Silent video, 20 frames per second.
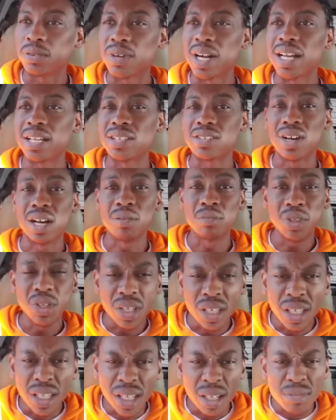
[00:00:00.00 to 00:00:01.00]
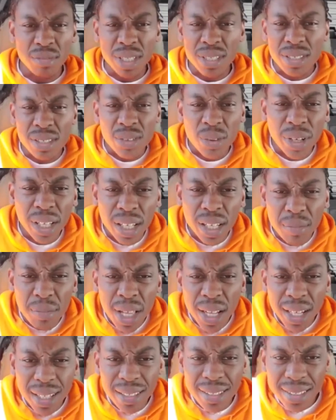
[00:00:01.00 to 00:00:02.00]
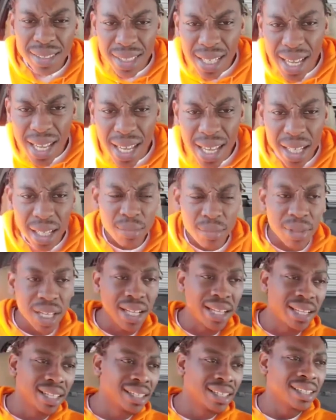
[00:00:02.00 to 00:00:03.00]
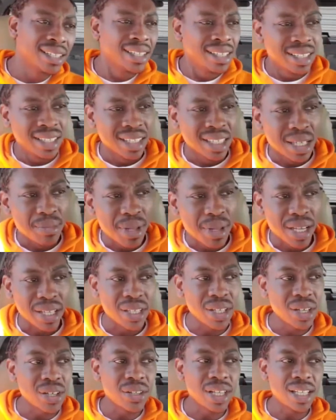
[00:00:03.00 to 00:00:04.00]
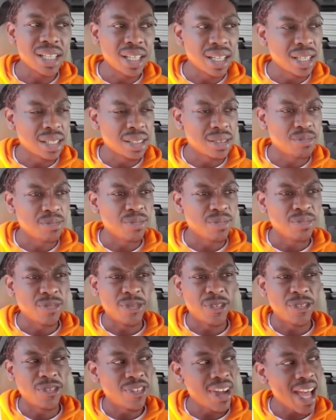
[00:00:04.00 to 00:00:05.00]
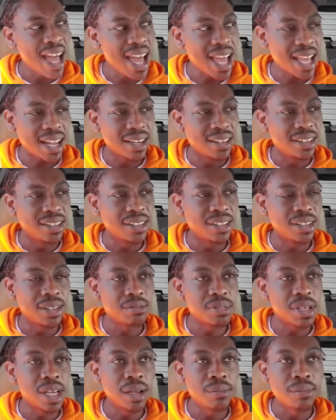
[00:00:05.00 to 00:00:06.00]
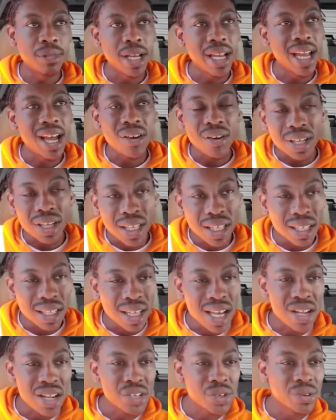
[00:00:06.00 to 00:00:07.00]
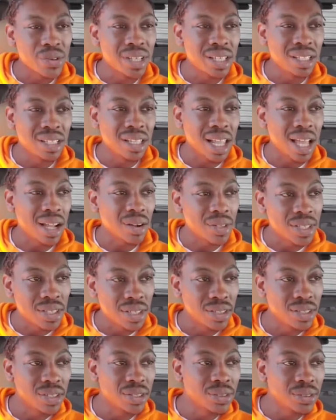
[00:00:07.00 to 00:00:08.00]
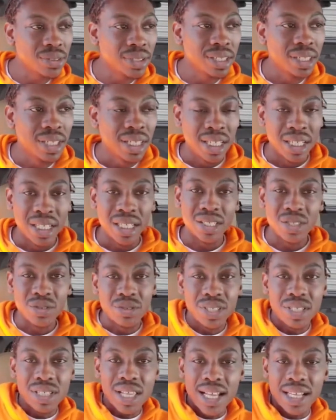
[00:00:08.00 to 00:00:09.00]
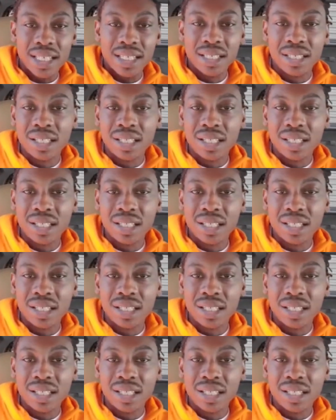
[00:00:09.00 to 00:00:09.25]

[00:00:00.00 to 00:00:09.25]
right? So I'm looking, I'm just squinting, I'm like, dang, I'm like, yo, that thing is fat, you know what I'm saying? I'm like, how'd it get in that tree? Like, what's it doing? Because we're just like